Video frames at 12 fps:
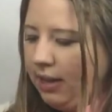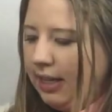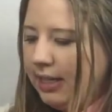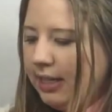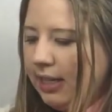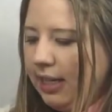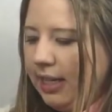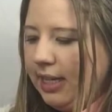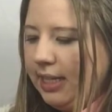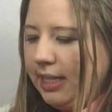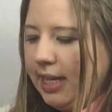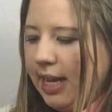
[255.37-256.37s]
This
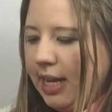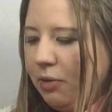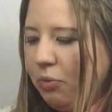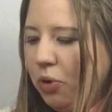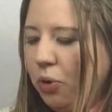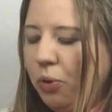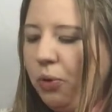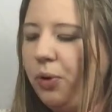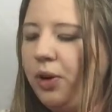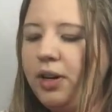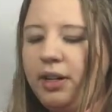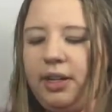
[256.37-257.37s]
is a
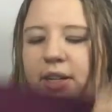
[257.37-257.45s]
pure